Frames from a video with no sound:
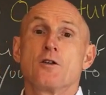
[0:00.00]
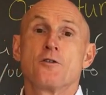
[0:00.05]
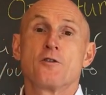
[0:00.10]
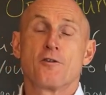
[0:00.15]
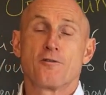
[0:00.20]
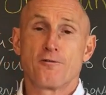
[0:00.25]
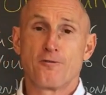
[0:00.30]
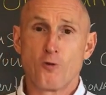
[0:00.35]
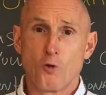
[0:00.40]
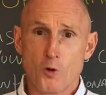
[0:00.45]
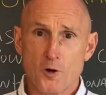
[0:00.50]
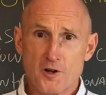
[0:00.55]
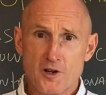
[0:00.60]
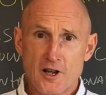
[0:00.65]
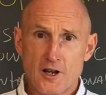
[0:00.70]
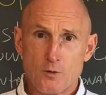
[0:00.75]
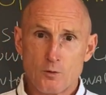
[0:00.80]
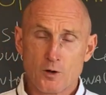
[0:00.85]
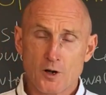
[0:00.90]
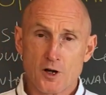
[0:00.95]
The
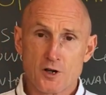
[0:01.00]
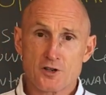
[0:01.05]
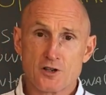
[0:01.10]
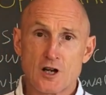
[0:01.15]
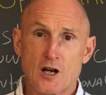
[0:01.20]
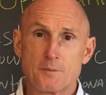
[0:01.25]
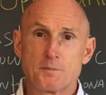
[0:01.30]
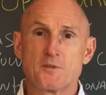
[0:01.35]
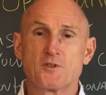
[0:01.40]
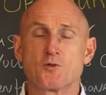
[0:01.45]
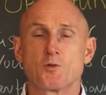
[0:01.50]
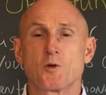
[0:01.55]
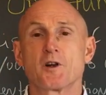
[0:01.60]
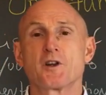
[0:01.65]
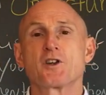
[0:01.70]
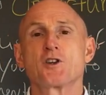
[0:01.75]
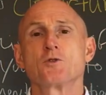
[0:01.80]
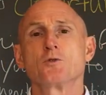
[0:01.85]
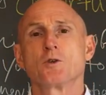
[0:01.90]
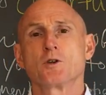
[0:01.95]
4-day workshop is where
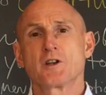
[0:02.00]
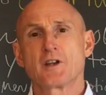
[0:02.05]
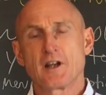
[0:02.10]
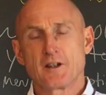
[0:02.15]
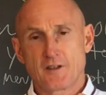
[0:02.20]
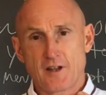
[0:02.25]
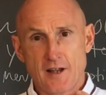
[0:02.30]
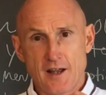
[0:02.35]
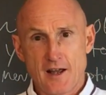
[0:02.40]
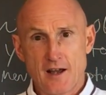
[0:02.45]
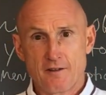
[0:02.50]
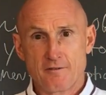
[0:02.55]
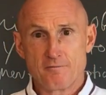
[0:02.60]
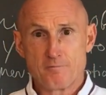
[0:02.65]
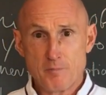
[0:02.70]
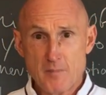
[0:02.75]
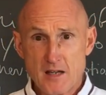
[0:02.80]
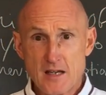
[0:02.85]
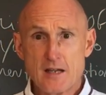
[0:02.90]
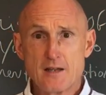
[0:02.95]
you will get to
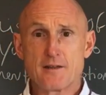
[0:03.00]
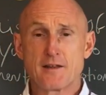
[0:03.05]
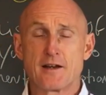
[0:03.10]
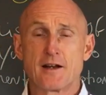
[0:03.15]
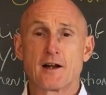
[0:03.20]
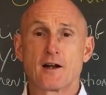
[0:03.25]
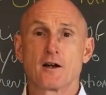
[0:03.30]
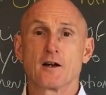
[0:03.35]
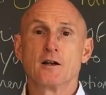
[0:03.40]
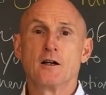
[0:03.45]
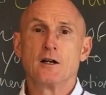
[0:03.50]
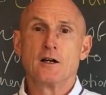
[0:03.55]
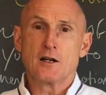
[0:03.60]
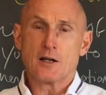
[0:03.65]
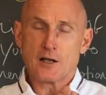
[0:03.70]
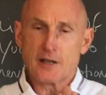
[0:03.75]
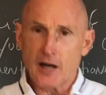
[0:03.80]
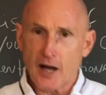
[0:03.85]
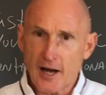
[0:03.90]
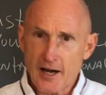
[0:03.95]
have me there
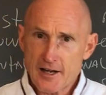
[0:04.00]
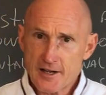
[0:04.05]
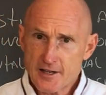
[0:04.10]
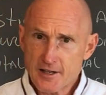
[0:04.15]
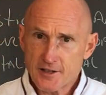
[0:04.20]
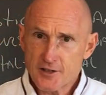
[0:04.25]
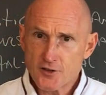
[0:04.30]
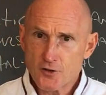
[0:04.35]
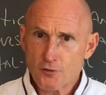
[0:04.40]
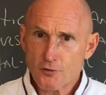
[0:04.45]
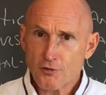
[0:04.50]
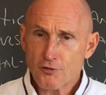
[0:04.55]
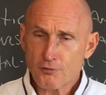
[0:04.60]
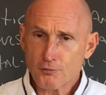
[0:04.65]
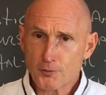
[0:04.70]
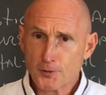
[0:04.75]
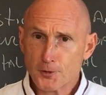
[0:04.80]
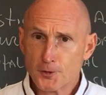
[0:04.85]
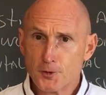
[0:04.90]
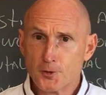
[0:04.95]
guiding you
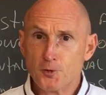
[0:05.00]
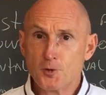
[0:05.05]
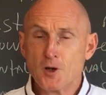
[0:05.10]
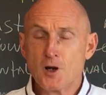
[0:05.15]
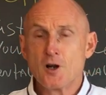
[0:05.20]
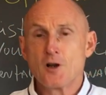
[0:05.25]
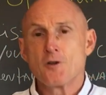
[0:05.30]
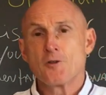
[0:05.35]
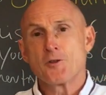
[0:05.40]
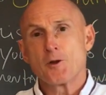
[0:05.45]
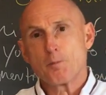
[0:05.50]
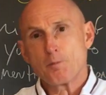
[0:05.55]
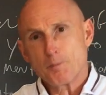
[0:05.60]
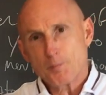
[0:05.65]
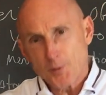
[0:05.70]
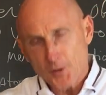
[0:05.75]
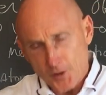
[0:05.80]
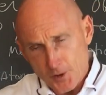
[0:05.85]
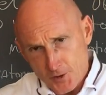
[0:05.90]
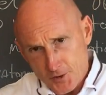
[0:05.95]
through the
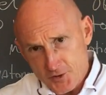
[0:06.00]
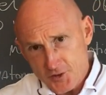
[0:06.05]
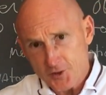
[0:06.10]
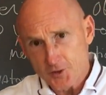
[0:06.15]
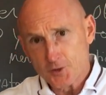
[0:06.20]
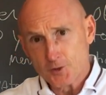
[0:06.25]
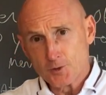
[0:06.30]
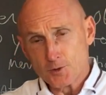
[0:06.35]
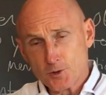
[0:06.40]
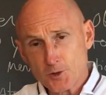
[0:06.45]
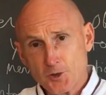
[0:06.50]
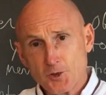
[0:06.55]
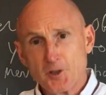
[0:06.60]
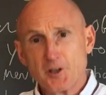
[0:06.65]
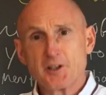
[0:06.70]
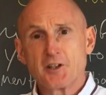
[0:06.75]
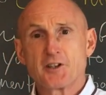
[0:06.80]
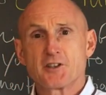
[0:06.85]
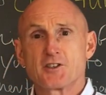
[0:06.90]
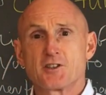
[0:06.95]
personal
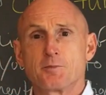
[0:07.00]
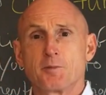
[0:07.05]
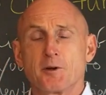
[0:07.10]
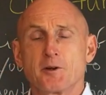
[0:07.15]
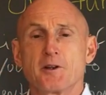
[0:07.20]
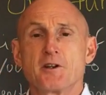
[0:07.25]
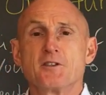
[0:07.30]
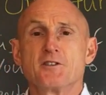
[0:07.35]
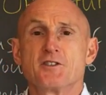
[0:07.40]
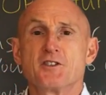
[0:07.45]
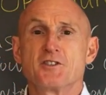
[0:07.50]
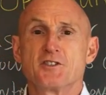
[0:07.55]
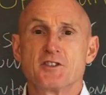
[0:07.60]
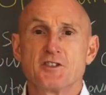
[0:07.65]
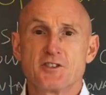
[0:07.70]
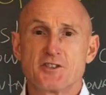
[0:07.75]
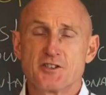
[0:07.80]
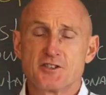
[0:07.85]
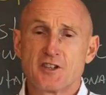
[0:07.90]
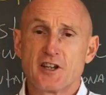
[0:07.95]
learning experiences
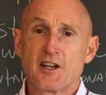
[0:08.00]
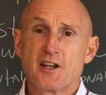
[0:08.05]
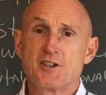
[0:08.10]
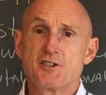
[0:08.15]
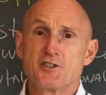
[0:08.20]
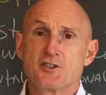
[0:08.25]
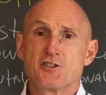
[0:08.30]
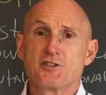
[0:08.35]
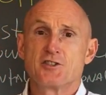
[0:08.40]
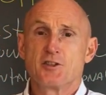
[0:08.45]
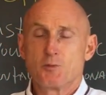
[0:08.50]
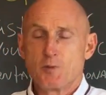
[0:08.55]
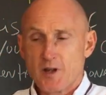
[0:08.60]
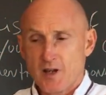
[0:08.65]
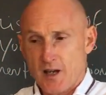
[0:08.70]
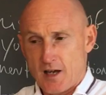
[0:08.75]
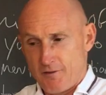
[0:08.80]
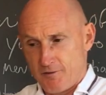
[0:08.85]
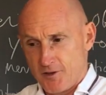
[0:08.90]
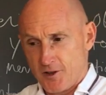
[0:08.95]
and stages that we
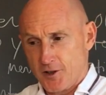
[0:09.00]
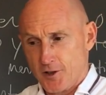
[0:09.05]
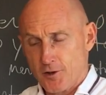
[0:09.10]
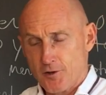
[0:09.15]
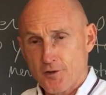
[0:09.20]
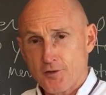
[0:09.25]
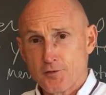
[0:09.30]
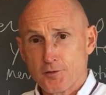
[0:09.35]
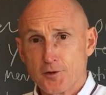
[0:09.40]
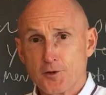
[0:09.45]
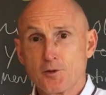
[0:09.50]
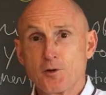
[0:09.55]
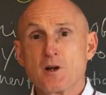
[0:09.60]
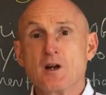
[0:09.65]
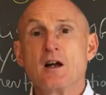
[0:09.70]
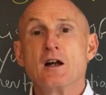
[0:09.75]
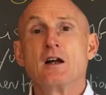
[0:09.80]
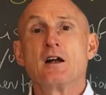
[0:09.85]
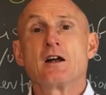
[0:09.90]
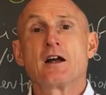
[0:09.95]
have to go through,
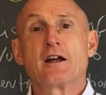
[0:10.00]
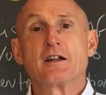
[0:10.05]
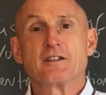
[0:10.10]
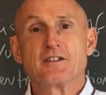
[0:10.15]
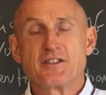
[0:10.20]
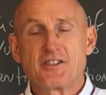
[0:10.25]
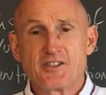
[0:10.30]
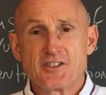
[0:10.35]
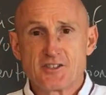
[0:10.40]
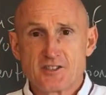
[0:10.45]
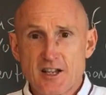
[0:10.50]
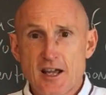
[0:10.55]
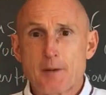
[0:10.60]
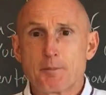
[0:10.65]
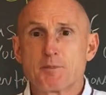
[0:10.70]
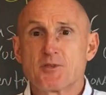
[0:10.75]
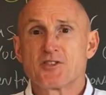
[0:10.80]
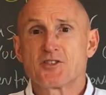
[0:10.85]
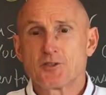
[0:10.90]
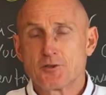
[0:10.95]
and
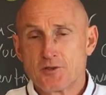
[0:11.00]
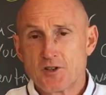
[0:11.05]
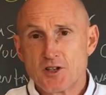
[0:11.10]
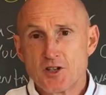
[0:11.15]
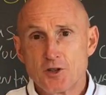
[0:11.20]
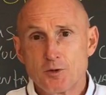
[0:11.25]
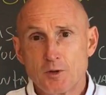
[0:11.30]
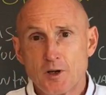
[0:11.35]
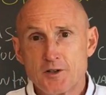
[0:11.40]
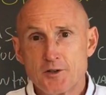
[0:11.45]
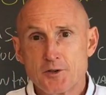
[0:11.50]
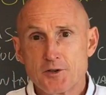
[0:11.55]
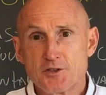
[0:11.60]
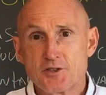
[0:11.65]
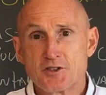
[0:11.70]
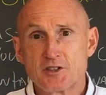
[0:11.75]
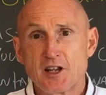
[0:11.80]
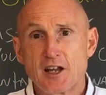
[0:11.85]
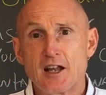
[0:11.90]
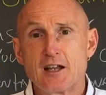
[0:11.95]
steps so that you
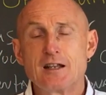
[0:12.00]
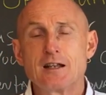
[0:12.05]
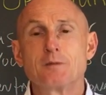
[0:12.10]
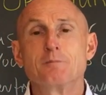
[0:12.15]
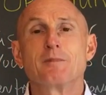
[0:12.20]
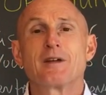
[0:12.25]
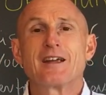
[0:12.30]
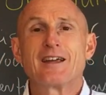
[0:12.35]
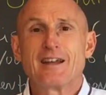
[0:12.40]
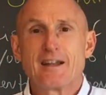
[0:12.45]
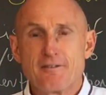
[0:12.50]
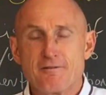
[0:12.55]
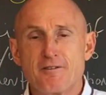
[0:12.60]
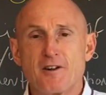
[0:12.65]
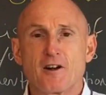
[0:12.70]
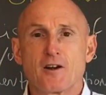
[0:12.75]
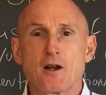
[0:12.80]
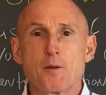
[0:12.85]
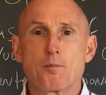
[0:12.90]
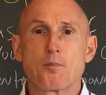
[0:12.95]
understand them in a
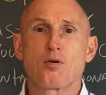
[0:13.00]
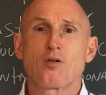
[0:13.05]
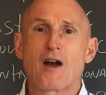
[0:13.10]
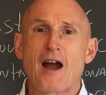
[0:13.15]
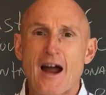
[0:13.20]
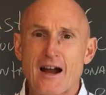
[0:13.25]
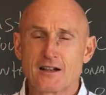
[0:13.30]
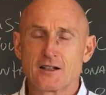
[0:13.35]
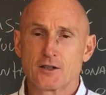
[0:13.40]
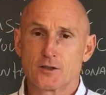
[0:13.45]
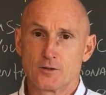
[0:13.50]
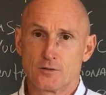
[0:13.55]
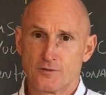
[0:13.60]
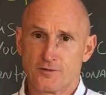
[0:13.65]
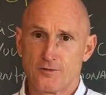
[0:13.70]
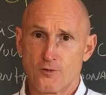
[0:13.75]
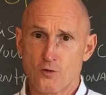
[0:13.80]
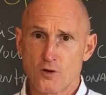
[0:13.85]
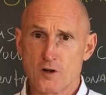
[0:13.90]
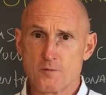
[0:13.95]
very practical
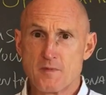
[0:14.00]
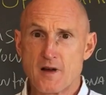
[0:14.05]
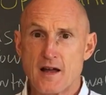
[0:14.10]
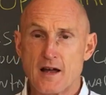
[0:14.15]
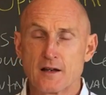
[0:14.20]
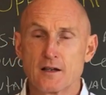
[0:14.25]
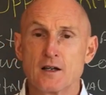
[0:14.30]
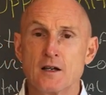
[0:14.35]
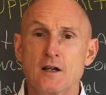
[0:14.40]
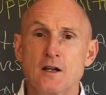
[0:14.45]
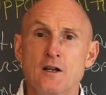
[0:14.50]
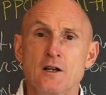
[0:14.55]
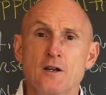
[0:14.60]
format.